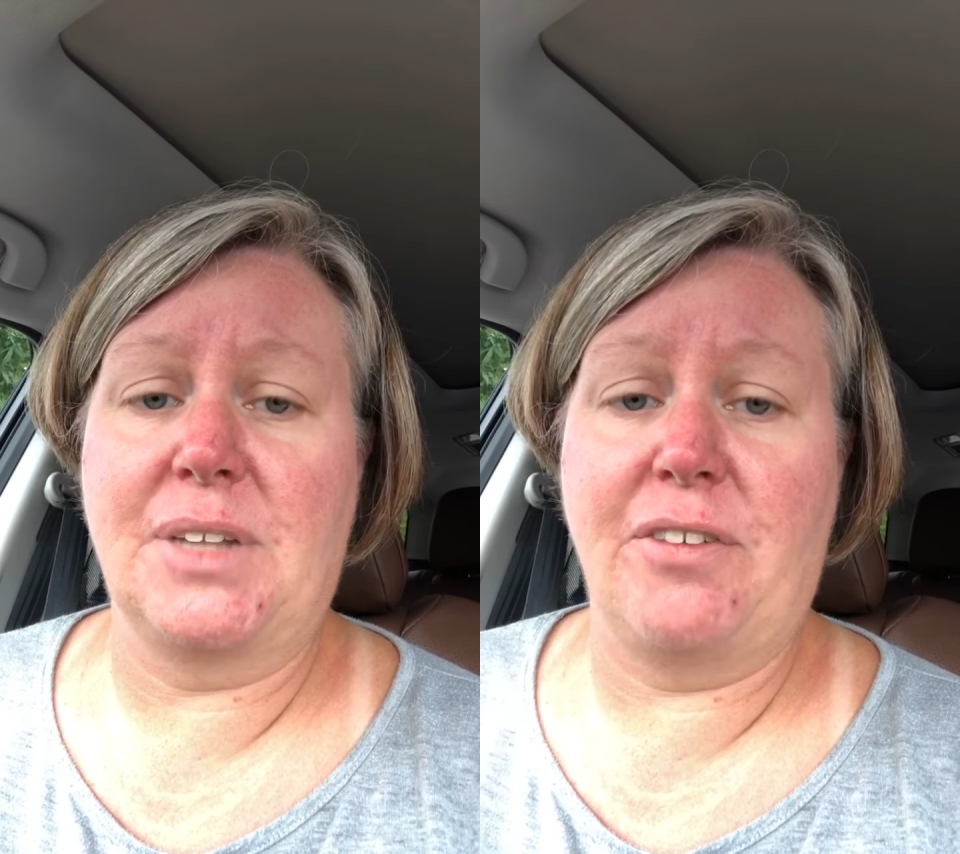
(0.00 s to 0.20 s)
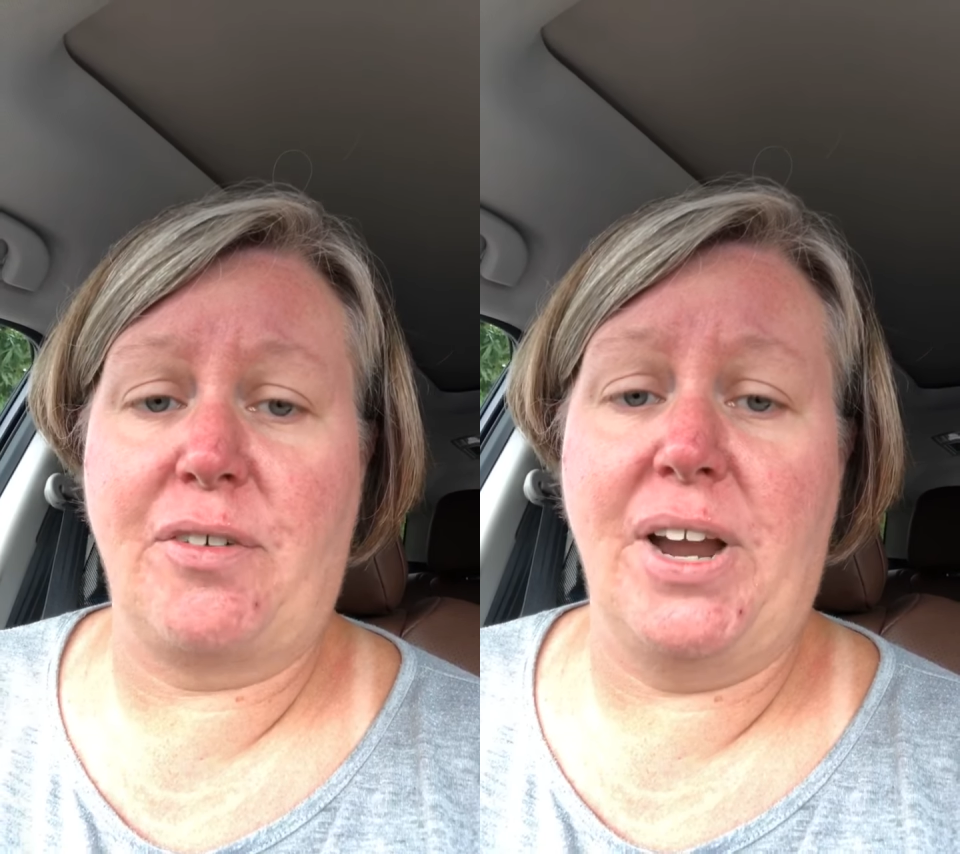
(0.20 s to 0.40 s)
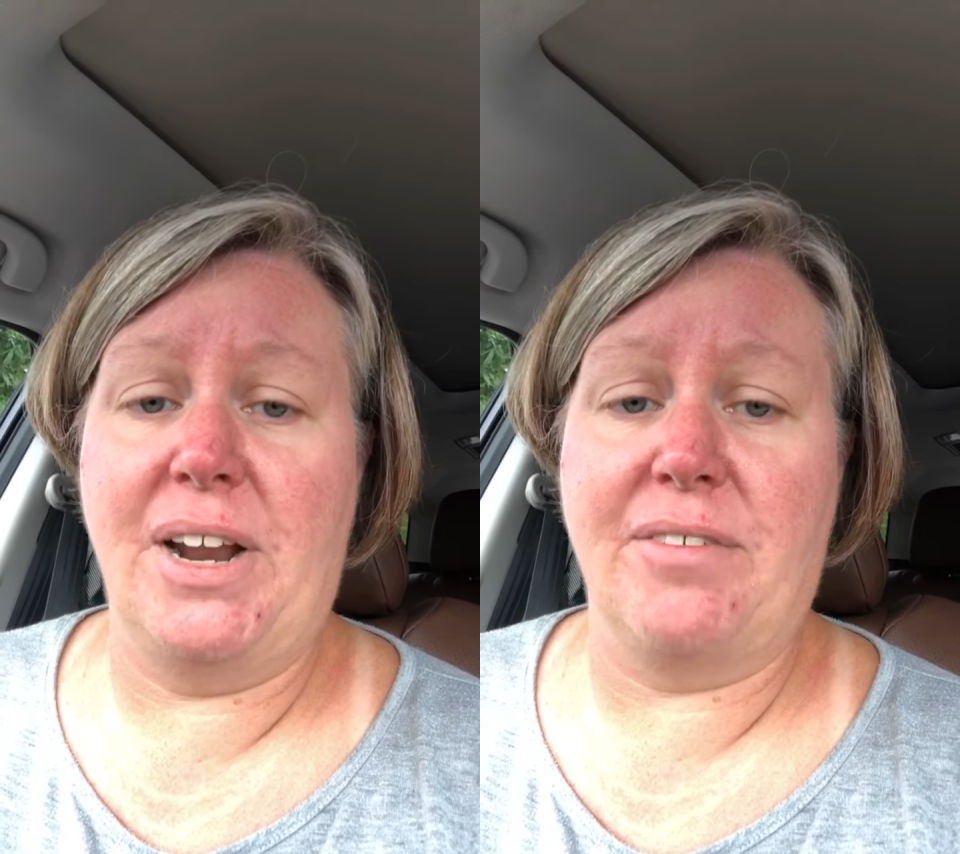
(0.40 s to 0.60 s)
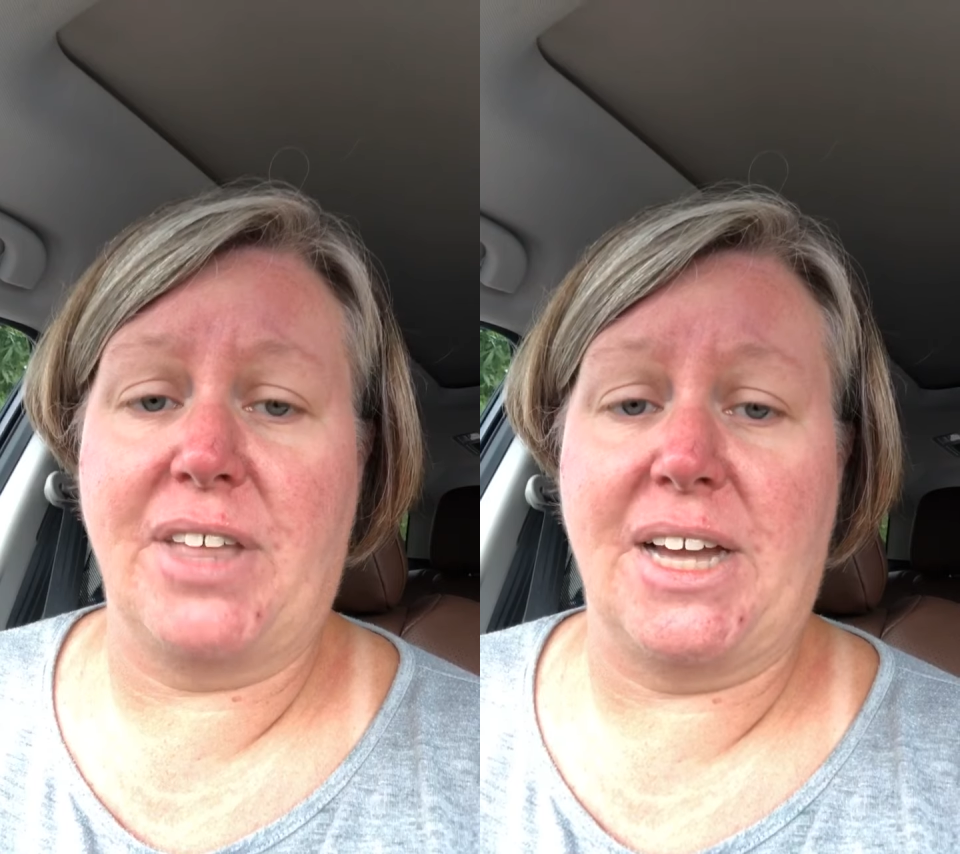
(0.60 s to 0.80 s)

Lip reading: afraid of